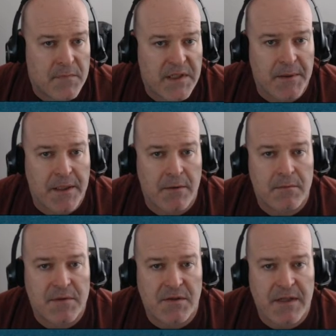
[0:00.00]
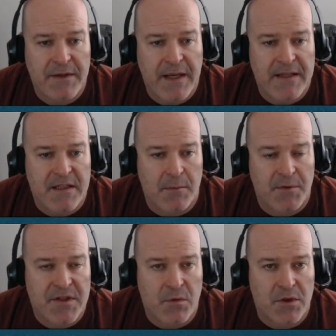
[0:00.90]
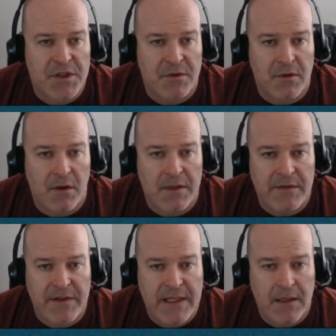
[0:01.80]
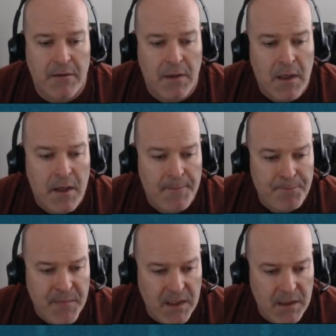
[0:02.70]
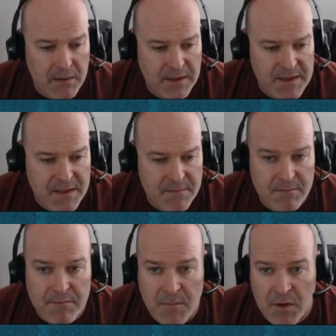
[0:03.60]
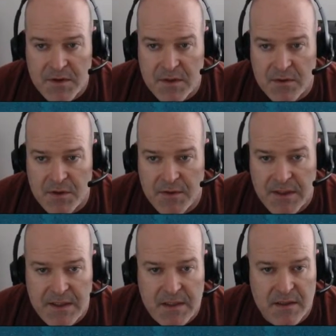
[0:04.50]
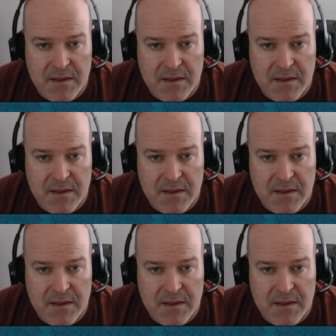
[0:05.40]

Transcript: There we go. So now that has double the storage, it will all even out. Let's also do this.